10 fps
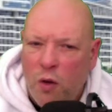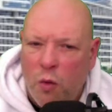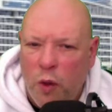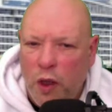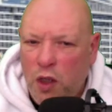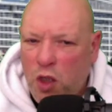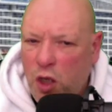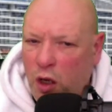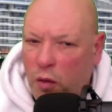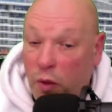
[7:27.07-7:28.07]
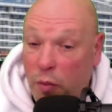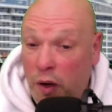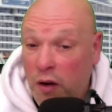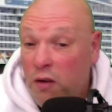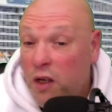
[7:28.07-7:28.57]
which
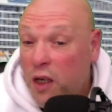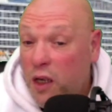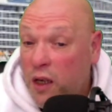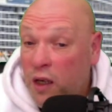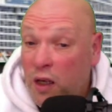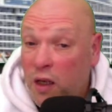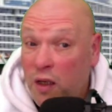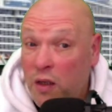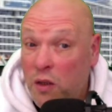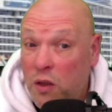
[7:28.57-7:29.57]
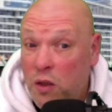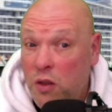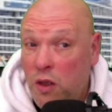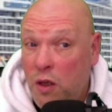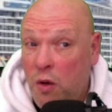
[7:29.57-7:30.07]
apparently
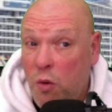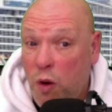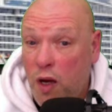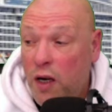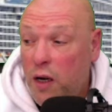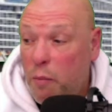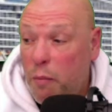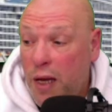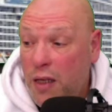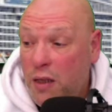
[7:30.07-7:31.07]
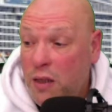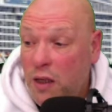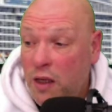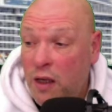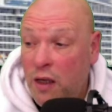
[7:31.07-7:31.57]
is quite an
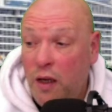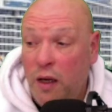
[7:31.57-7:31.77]
amazing...